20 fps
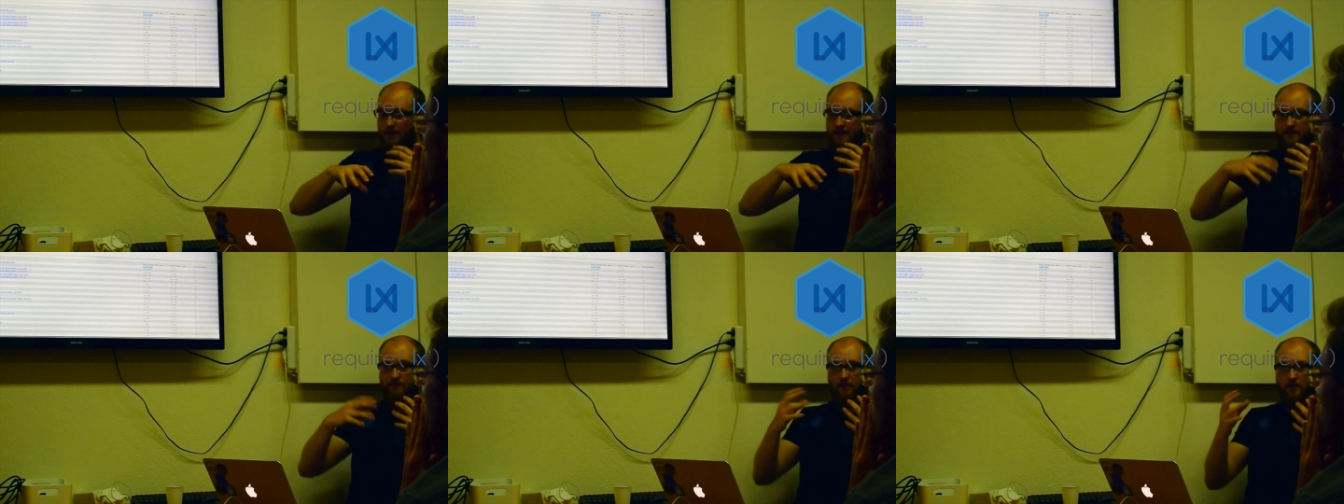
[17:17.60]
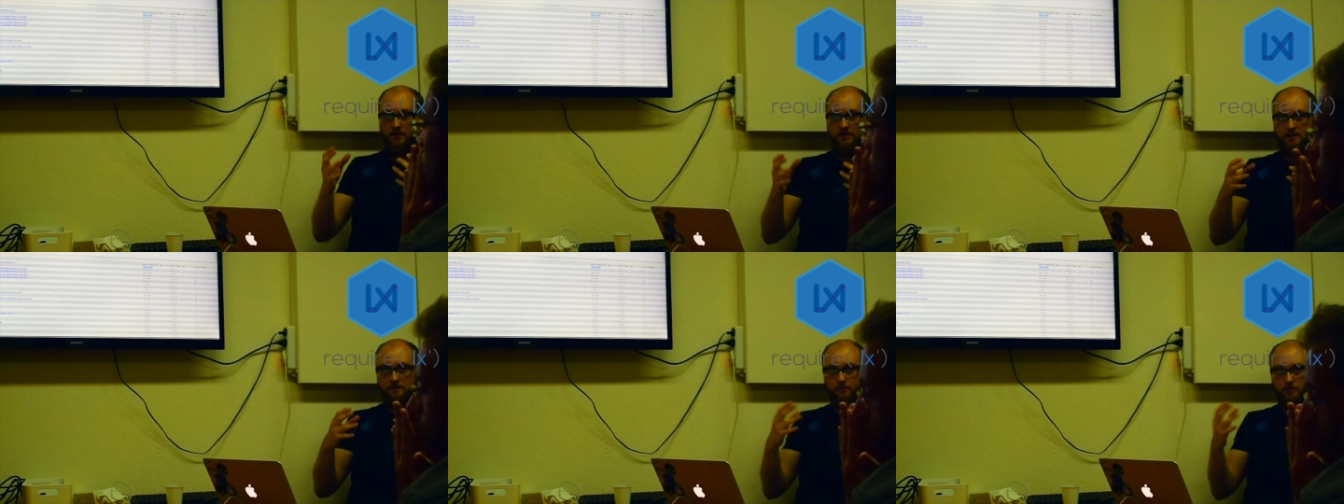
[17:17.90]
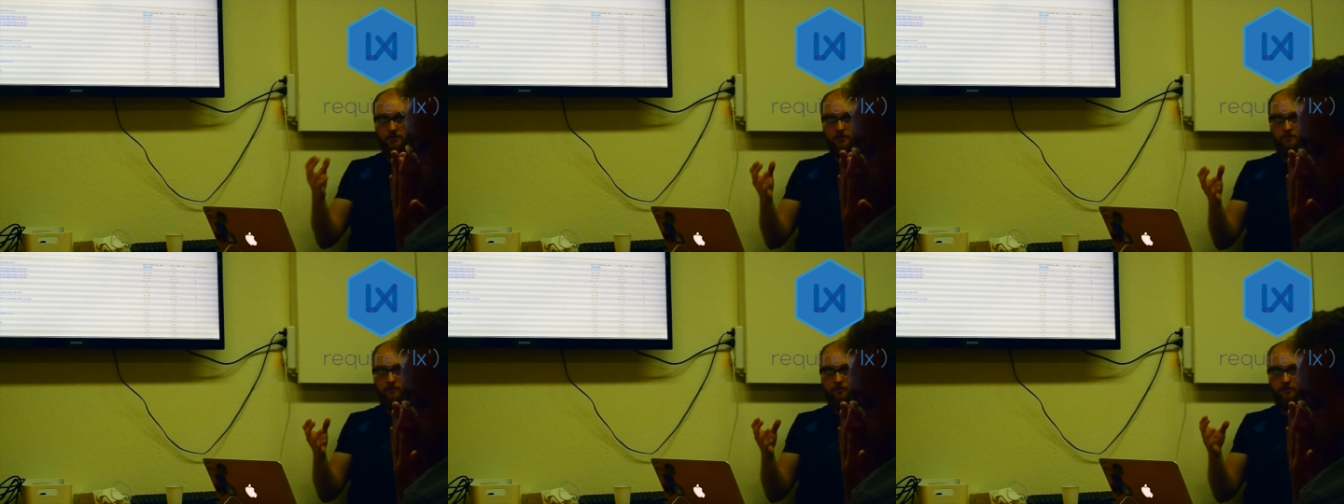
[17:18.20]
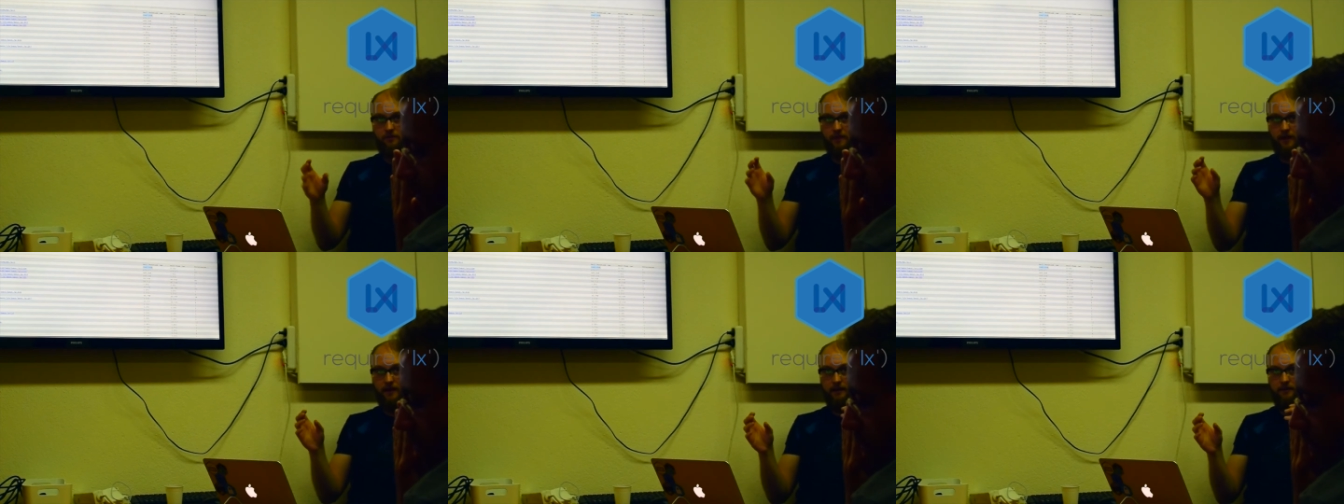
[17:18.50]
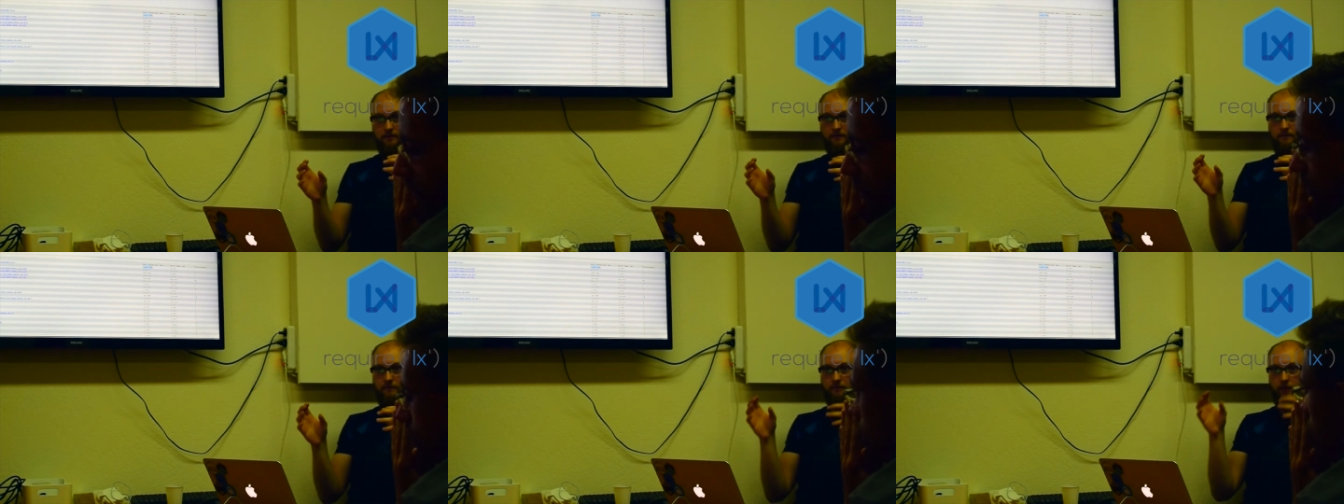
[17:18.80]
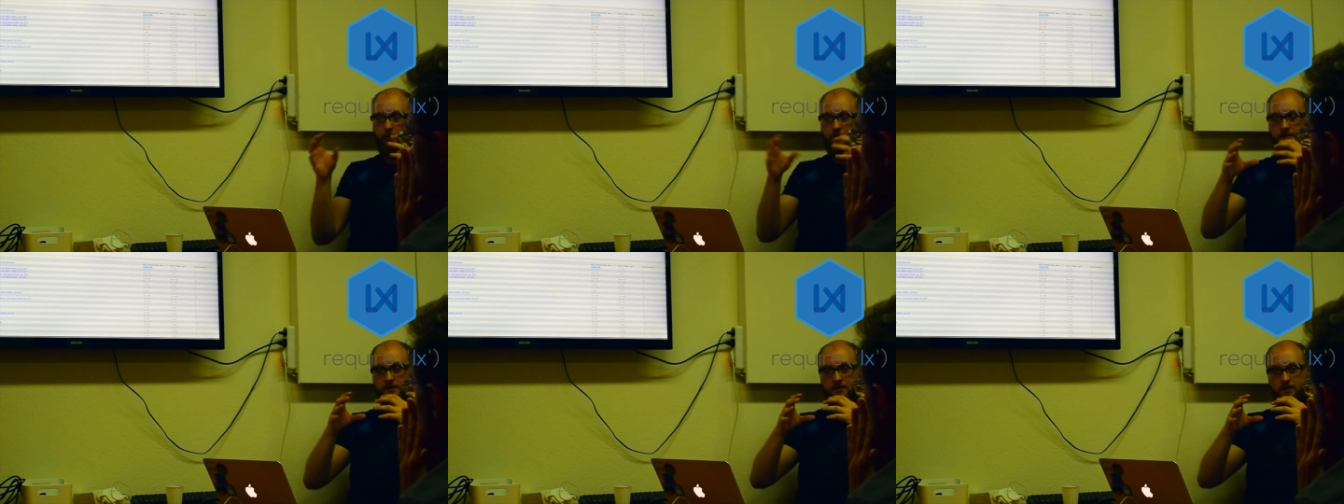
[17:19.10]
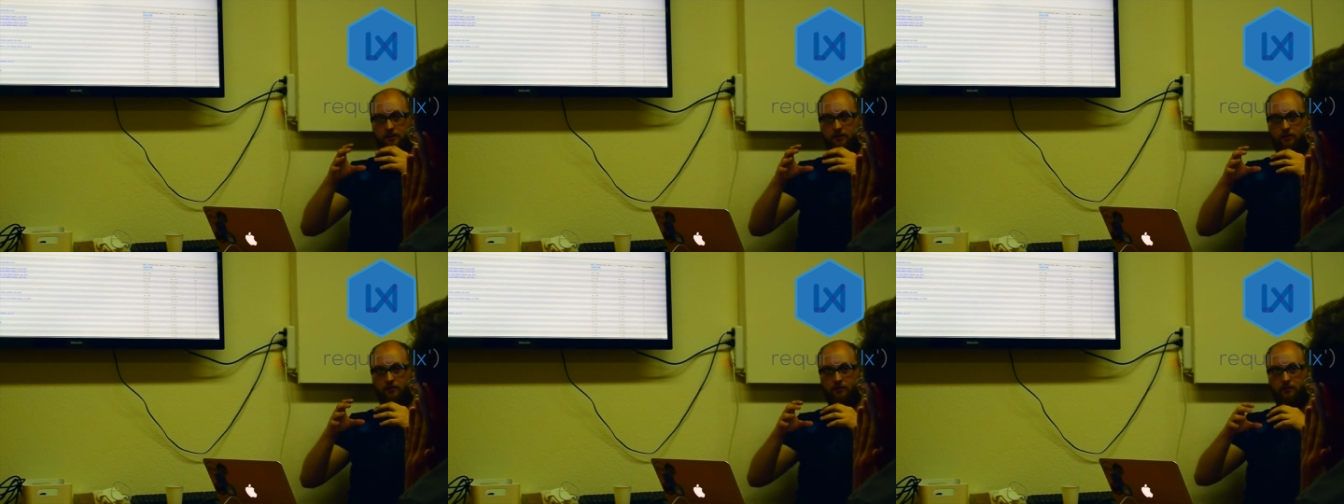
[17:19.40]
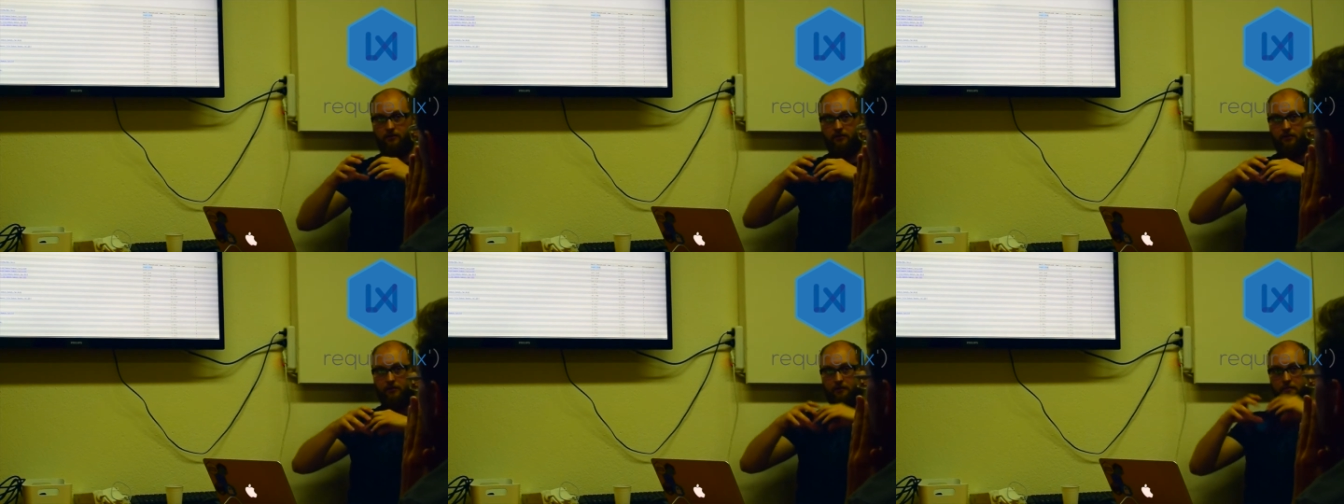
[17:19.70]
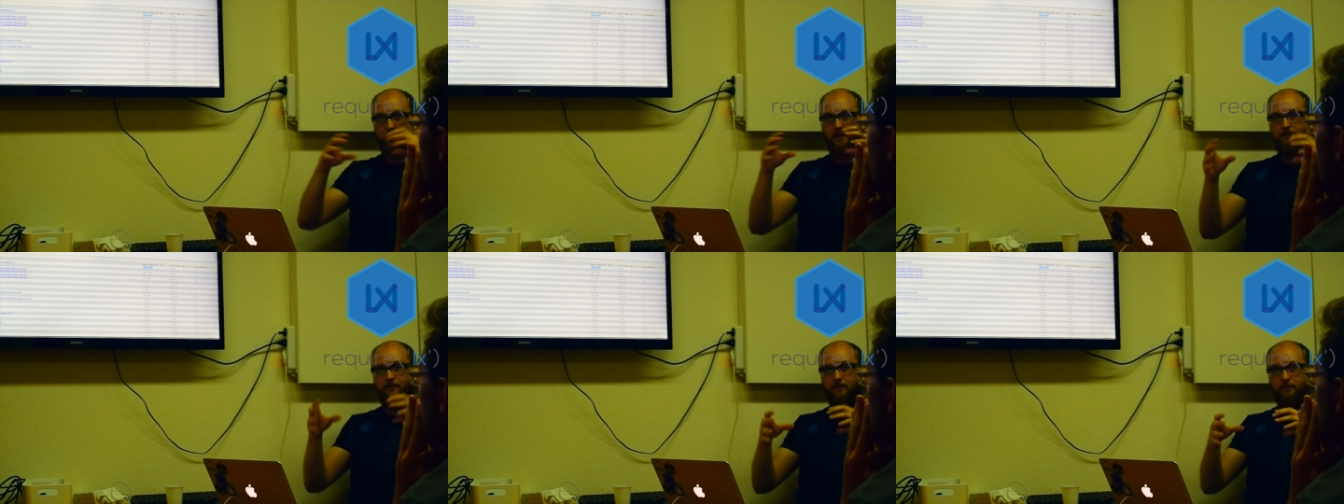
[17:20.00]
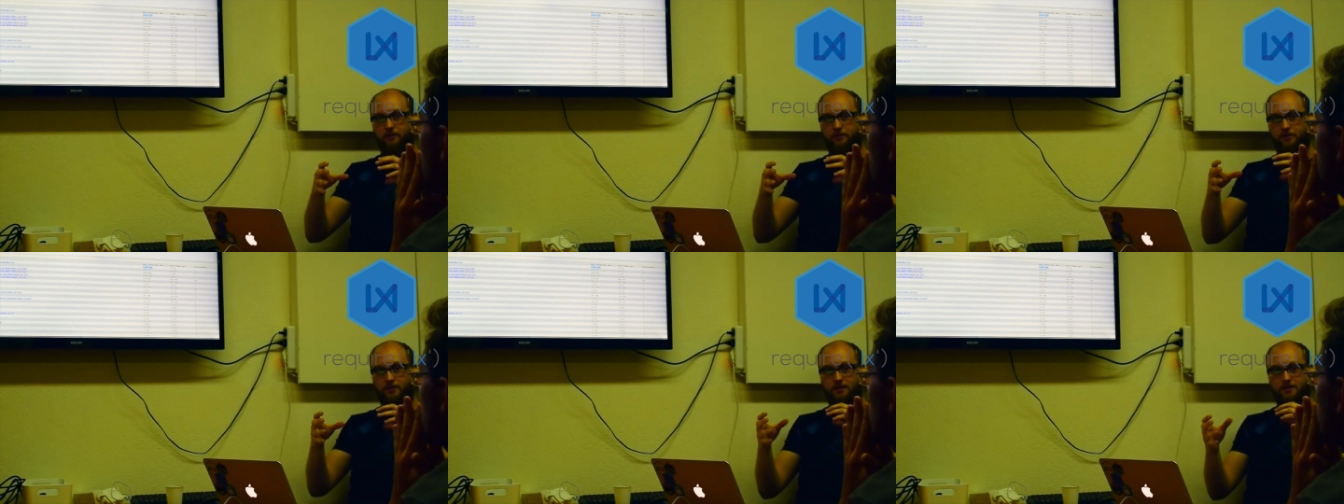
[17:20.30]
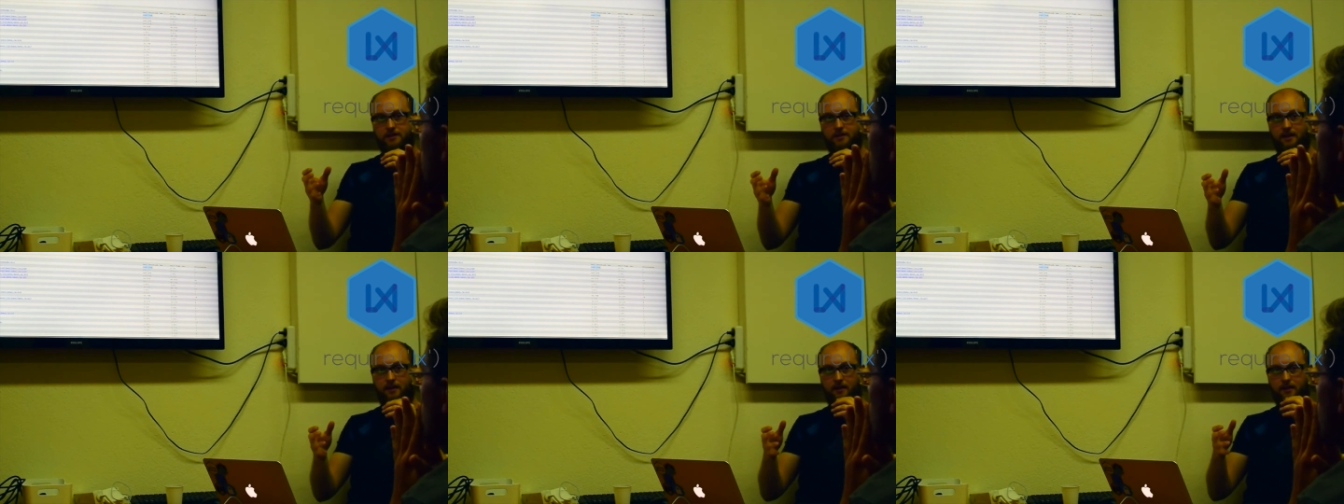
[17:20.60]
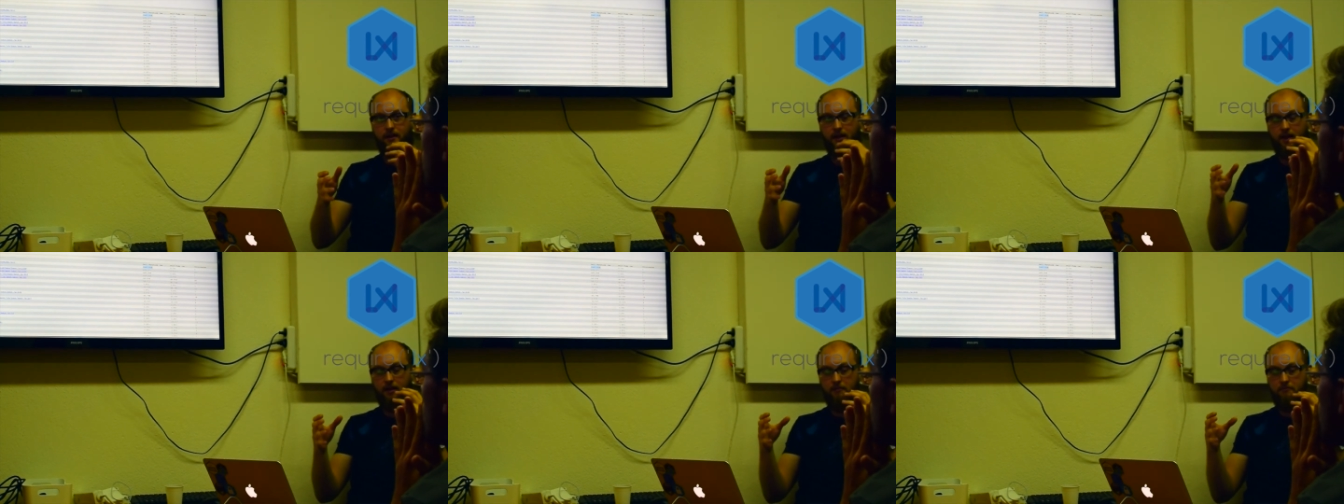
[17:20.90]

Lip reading: fast as possible, and focusing on the big functions that